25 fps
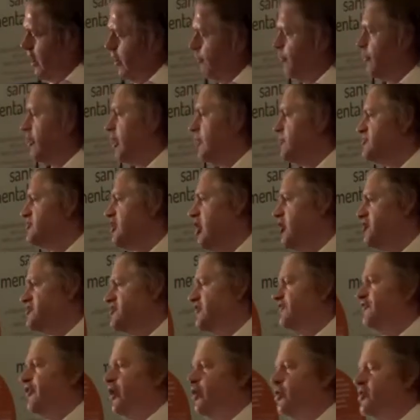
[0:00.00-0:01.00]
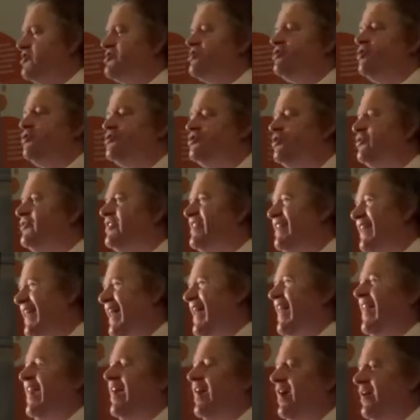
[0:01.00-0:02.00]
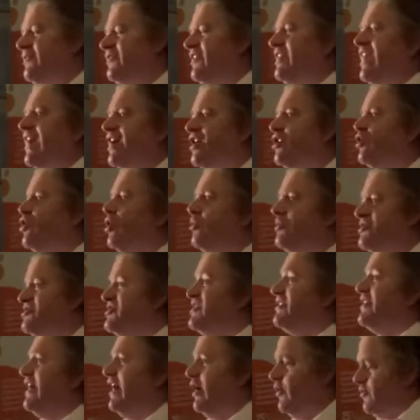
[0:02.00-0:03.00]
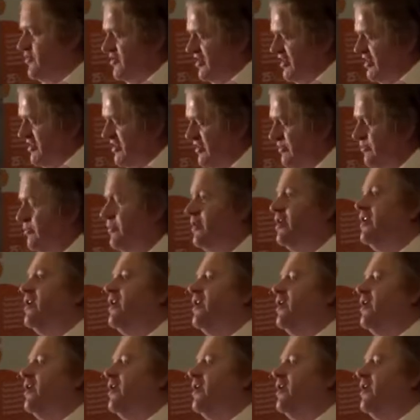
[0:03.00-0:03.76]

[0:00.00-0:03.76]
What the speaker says: But I was asked to focus not on the economics to the health system,